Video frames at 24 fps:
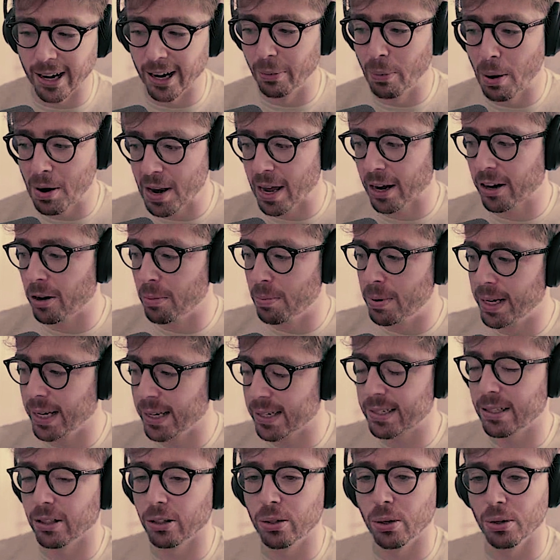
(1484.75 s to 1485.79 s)
when that company is
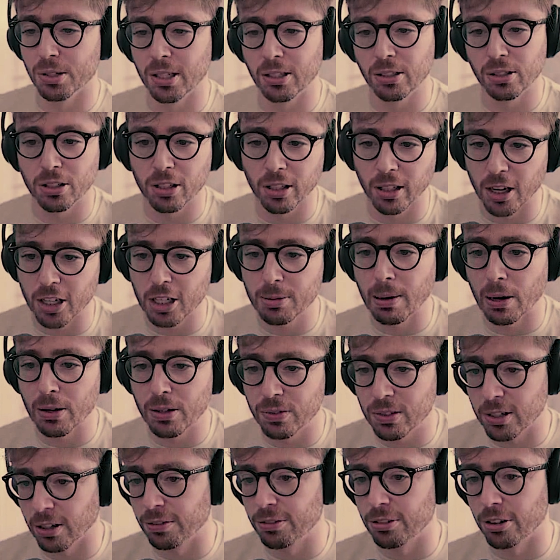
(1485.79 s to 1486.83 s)
still causing such a large amount of
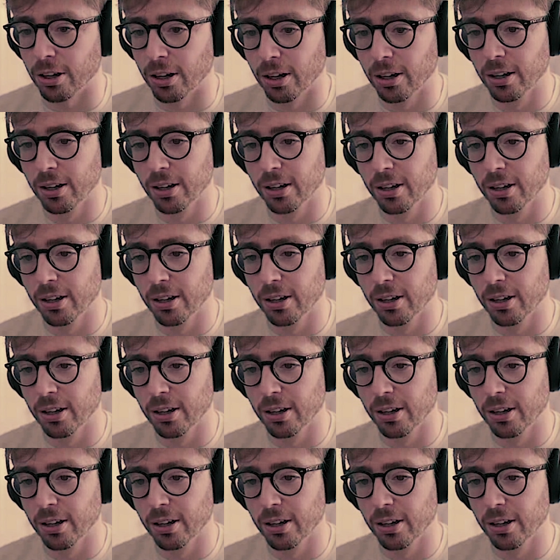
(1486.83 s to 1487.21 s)
suffering.